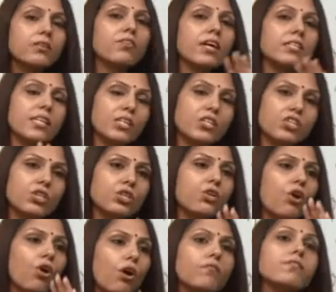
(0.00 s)
The transaction
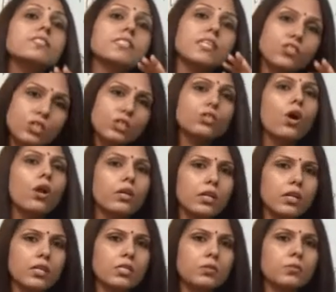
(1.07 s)
of such
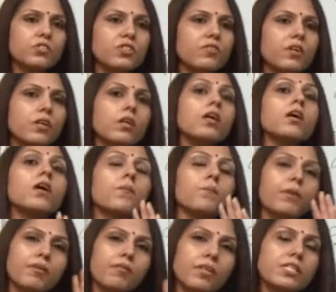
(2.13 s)
securities which were
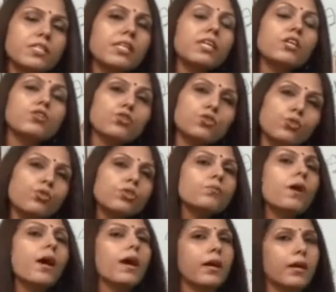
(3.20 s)
previously issued
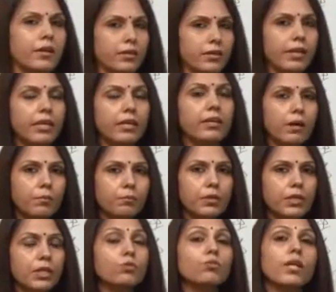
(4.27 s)
by any
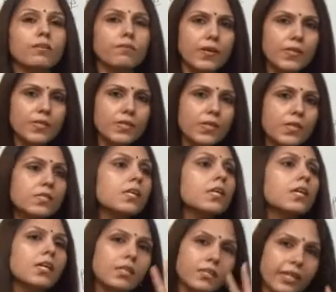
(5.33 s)
company to the investors
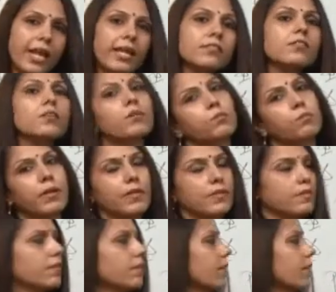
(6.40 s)
takes place,